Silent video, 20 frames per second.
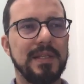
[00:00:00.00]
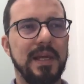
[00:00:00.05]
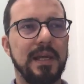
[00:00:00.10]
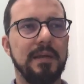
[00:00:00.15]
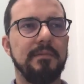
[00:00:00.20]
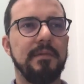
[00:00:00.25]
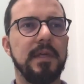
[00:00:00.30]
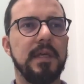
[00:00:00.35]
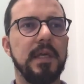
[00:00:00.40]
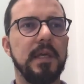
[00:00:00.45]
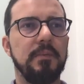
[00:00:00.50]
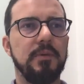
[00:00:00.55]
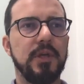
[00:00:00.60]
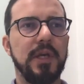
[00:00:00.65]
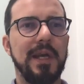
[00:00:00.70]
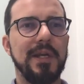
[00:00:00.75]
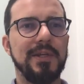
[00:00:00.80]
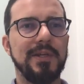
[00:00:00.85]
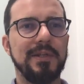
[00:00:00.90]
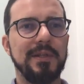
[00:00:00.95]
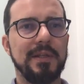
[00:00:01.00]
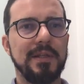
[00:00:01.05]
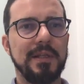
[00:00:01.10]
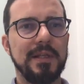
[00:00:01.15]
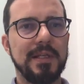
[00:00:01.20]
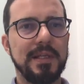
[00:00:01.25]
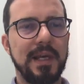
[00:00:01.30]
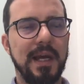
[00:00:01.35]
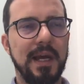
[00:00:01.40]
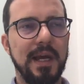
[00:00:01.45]
Like we keep changing the
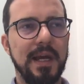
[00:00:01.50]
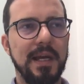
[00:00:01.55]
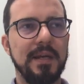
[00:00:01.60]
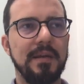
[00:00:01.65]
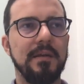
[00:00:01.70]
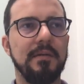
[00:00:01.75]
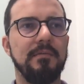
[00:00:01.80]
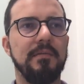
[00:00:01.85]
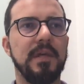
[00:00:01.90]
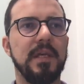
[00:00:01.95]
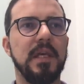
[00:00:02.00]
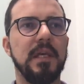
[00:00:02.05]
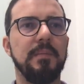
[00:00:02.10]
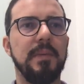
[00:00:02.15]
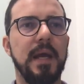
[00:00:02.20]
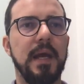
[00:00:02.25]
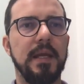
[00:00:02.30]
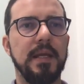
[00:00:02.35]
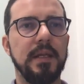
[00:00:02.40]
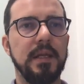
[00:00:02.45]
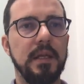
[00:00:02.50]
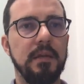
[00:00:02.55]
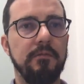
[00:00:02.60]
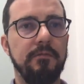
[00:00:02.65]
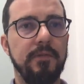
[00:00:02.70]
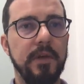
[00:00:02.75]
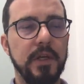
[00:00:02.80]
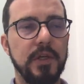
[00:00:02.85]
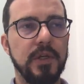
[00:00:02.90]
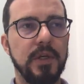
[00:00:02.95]
design, we keep adding new
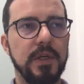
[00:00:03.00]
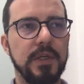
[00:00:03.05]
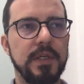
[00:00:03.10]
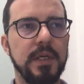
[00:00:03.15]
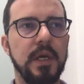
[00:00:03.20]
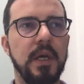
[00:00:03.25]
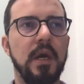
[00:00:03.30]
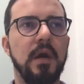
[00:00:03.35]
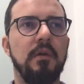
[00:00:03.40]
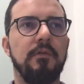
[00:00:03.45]
features.